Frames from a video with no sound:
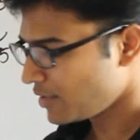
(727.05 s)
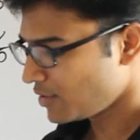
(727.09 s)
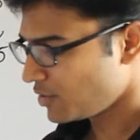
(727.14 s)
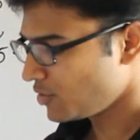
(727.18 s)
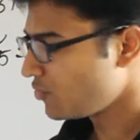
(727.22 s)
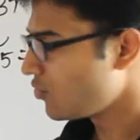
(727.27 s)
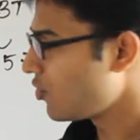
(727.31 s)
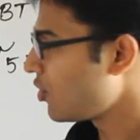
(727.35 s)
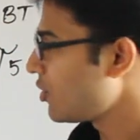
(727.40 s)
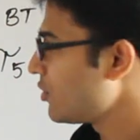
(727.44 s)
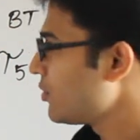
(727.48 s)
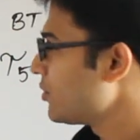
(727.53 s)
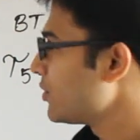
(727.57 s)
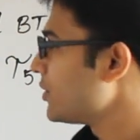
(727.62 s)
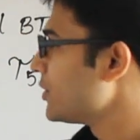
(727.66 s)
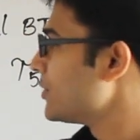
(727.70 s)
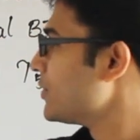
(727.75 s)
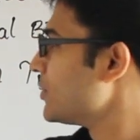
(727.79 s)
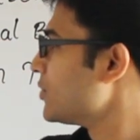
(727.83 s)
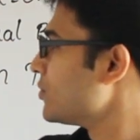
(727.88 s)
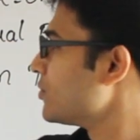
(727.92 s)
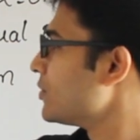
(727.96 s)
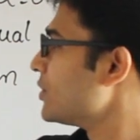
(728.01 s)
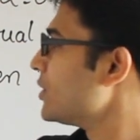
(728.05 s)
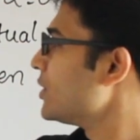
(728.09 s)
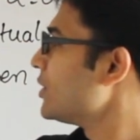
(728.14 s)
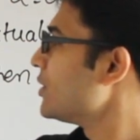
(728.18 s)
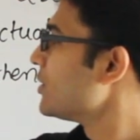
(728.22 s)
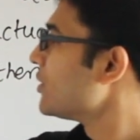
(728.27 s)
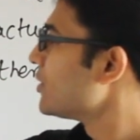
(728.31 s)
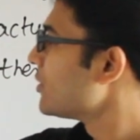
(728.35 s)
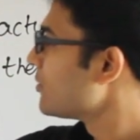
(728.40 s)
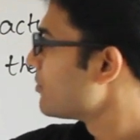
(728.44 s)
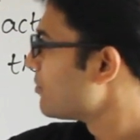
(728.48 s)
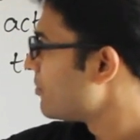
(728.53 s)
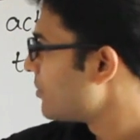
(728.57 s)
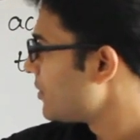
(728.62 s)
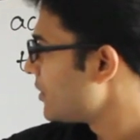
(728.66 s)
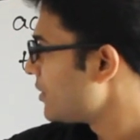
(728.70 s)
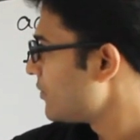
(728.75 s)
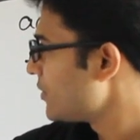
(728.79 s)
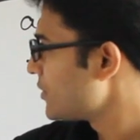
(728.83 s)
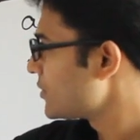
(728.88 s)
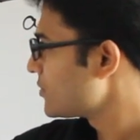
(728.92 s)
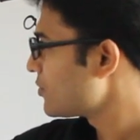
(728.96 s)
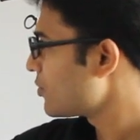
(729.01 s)
that you want to give it to the
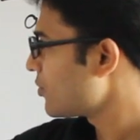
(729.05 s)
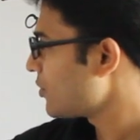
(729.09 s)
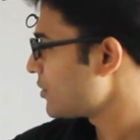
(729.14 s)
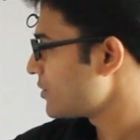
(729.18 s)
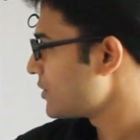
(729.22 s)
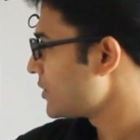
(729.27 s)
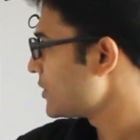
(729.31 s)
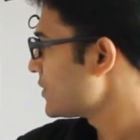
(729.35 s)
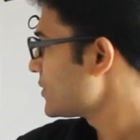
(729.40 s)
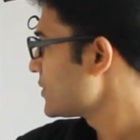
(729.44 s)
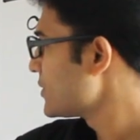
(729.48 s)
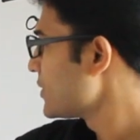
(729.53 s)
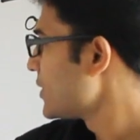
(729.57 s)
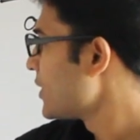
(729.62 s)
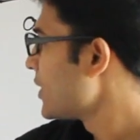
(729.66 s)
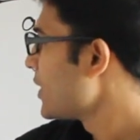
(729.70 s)
previous process